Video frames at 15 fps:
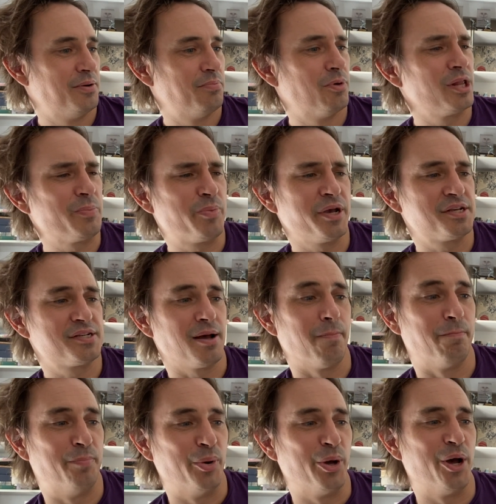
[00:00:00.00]
Molly picks
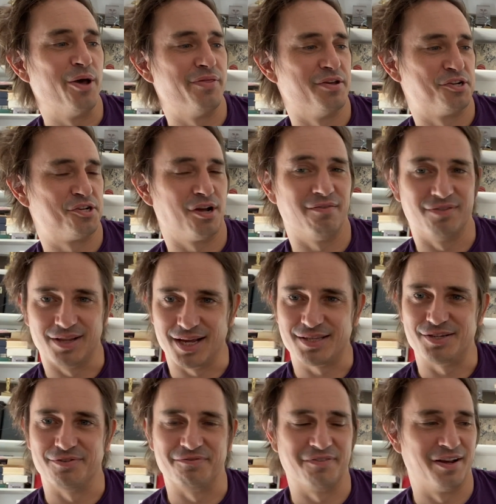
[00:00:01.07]
up Bert, the shovel,
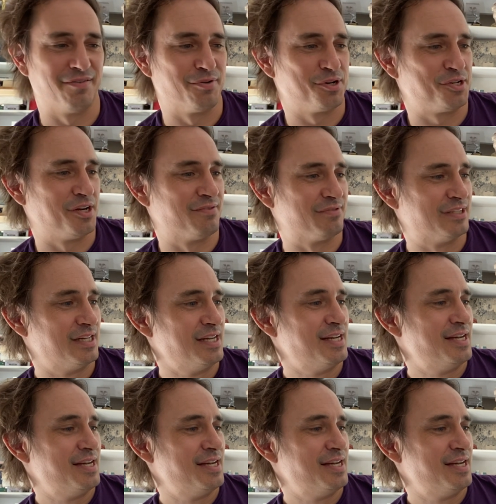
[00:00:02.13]
that's her favourite shovel,